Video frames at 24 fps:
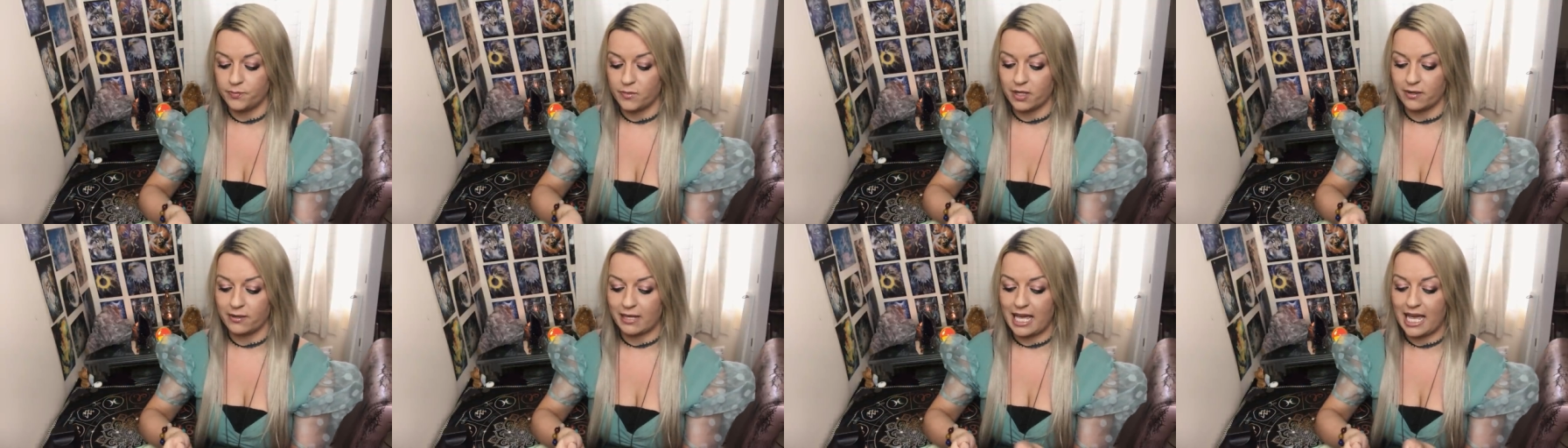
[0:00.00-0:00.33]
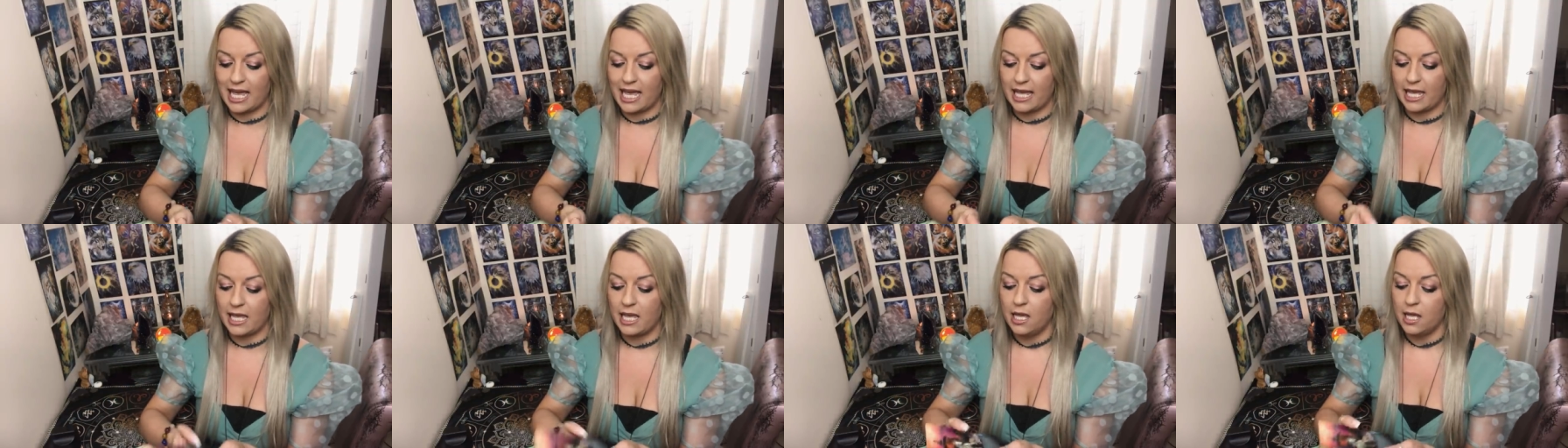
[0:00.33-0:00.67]

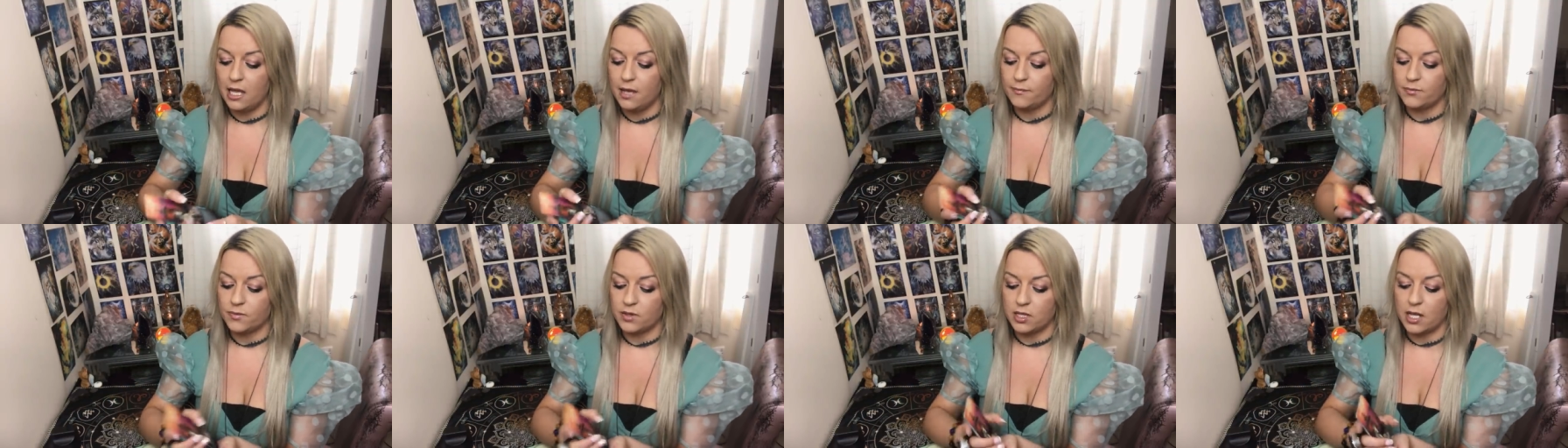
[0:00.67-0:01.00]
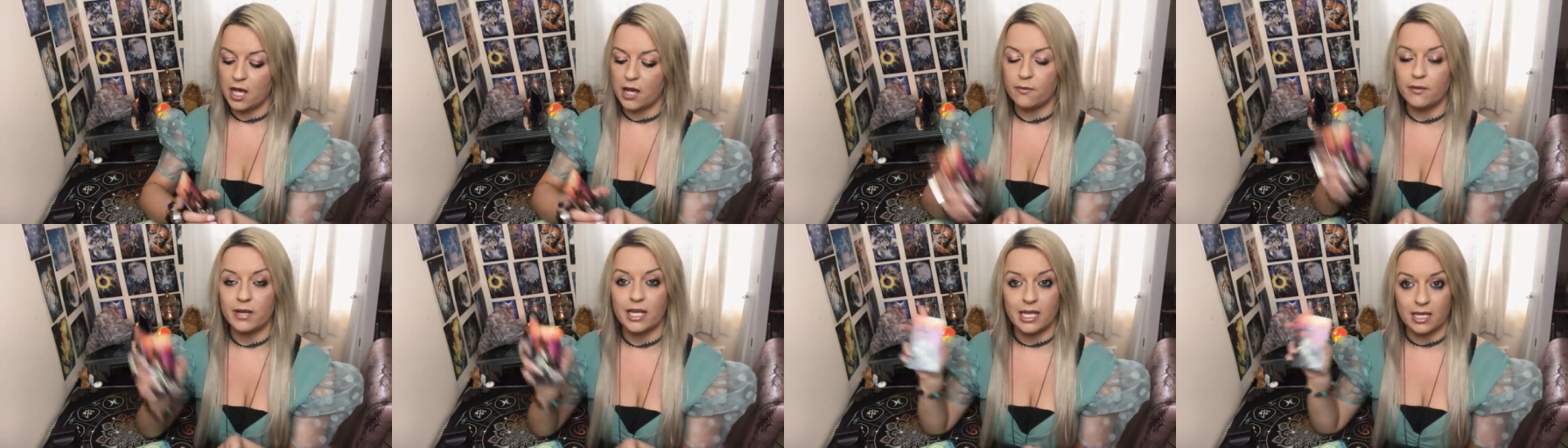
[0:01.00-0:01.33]
Okay,
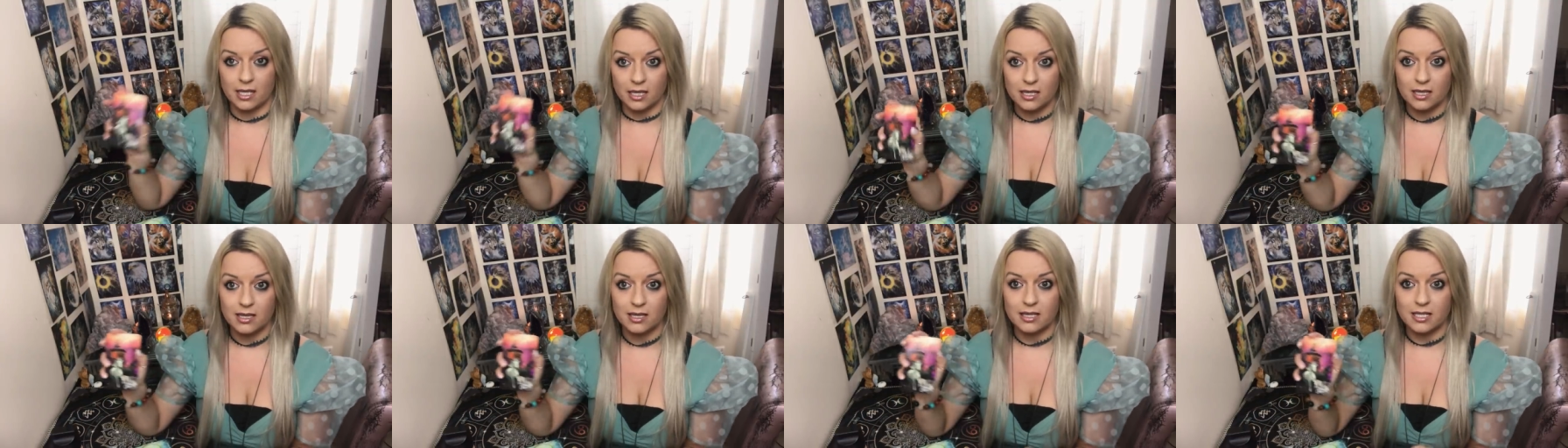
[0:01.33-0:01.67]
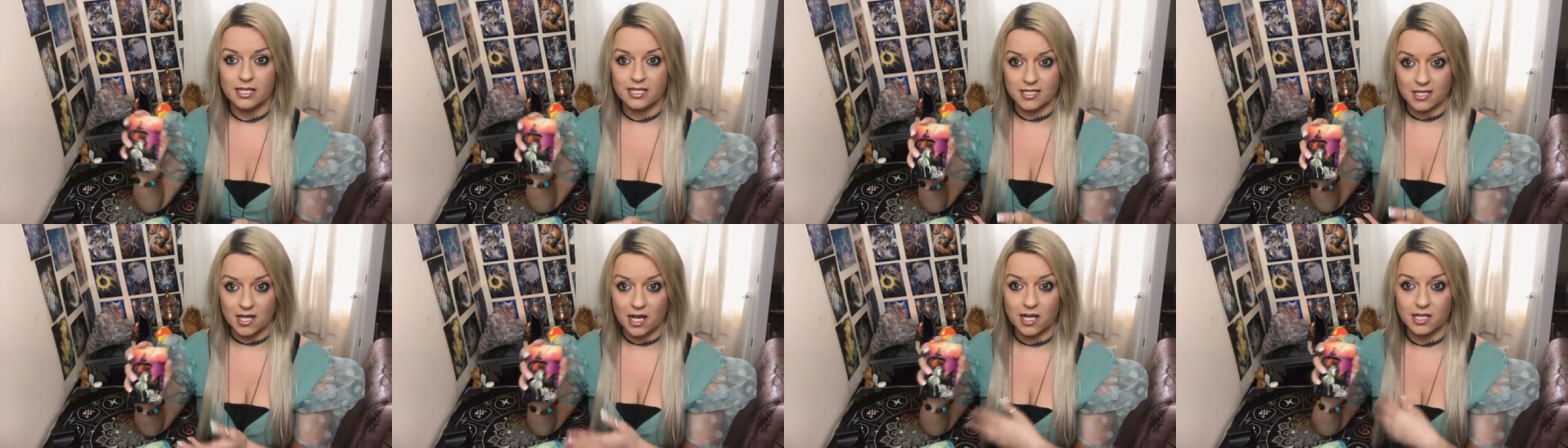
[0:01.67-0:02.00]
knowing
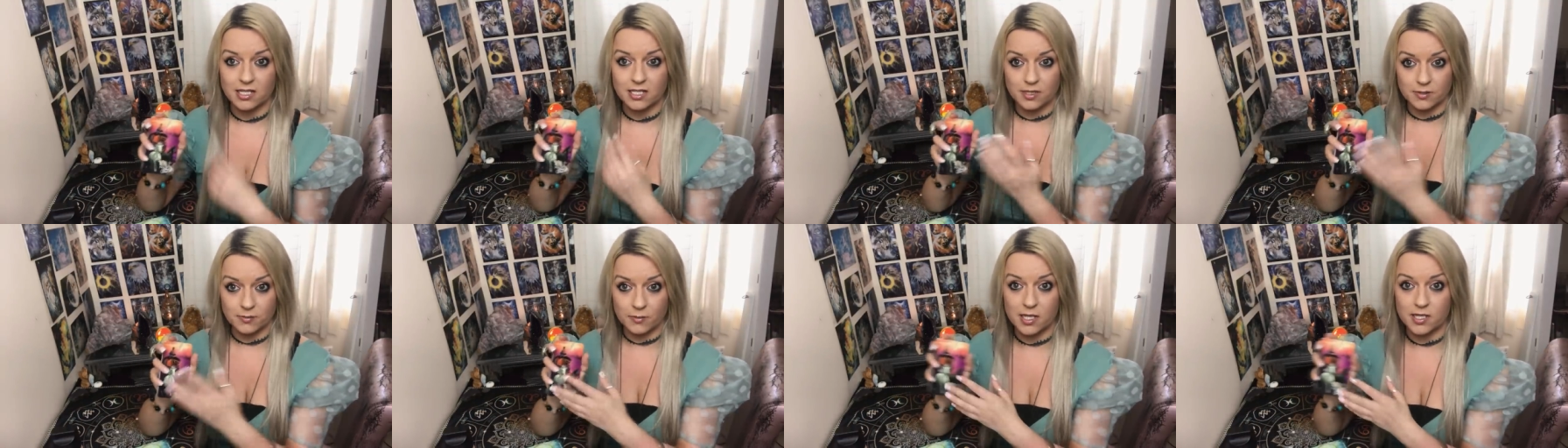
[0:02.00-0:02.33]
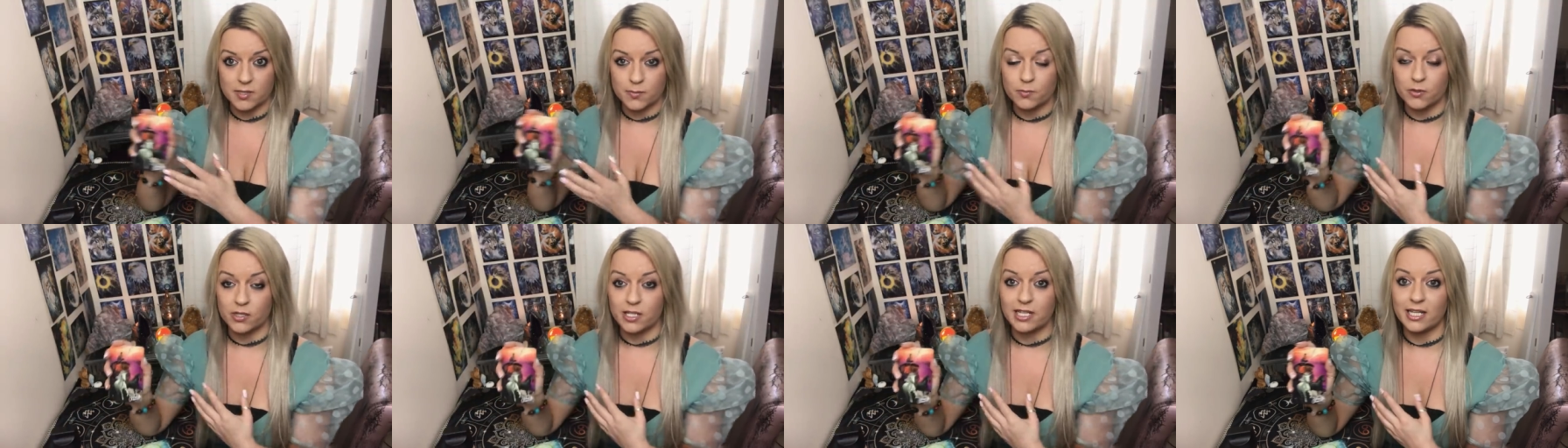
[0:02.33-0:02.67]
this card is,
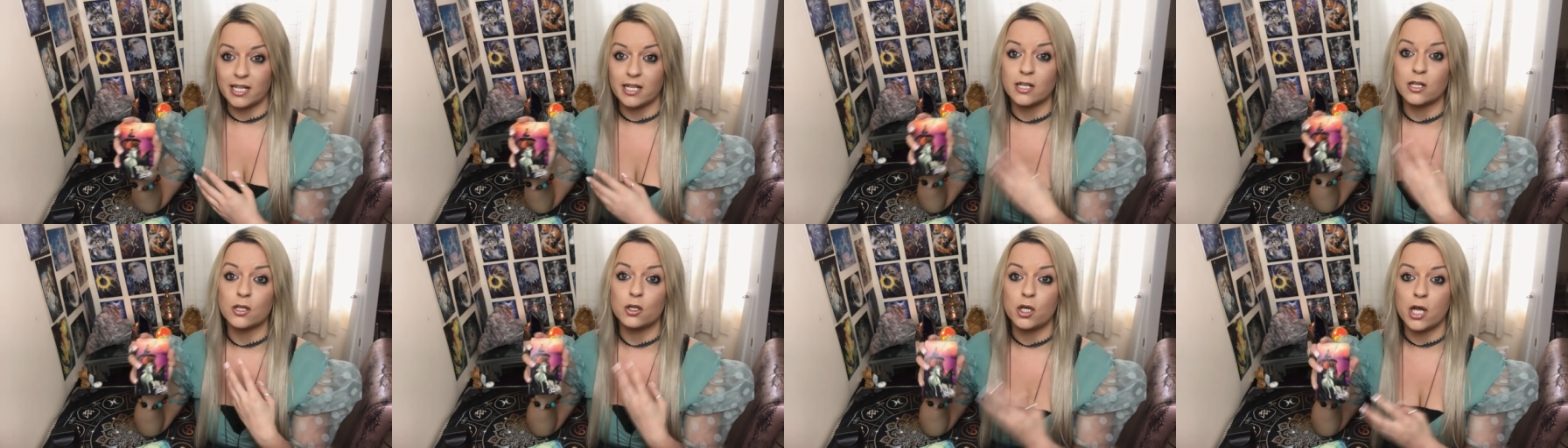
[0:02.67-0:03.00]
is brilliant,